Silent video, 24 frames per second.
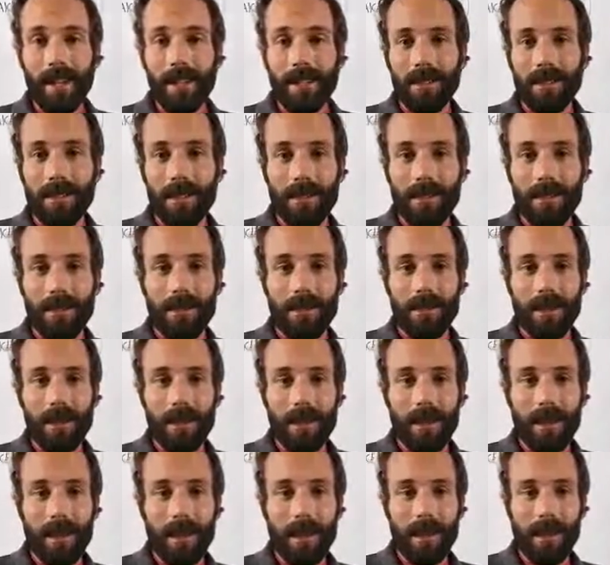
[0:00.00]

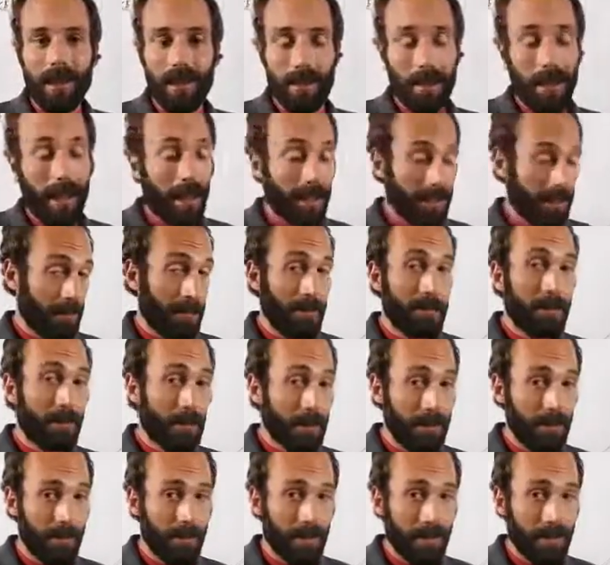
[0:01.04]
So, it has to be
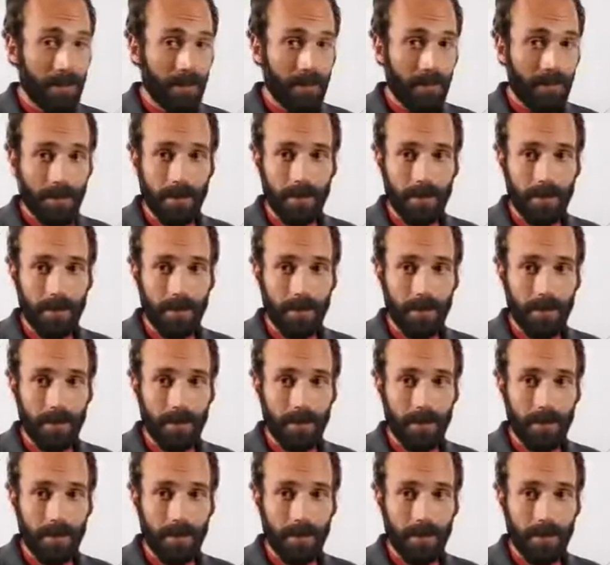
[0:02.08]
proven,